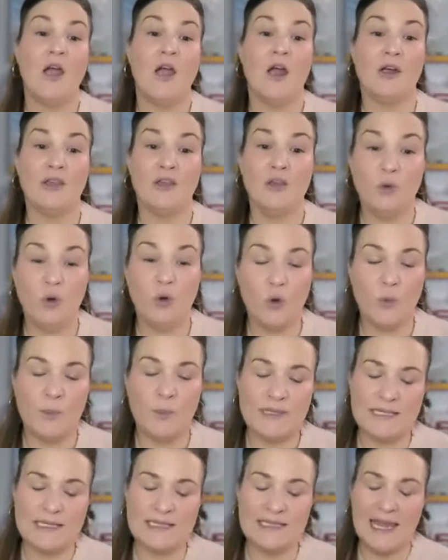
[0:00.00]
are you
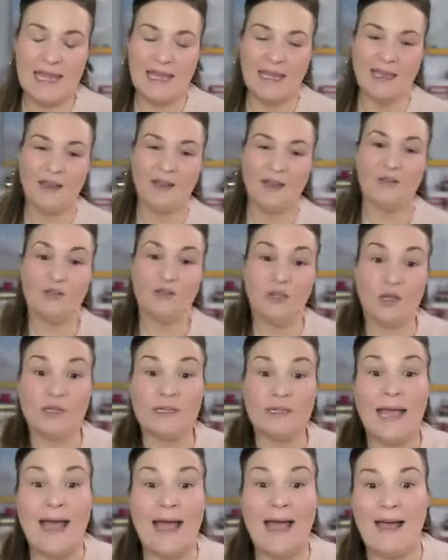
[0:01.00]
open to taking a
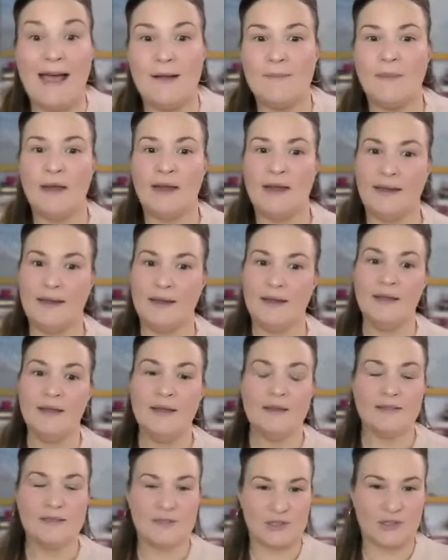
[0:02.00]
look at my
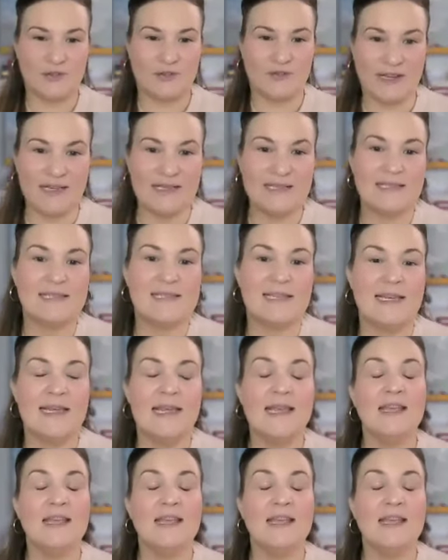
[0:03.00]
service?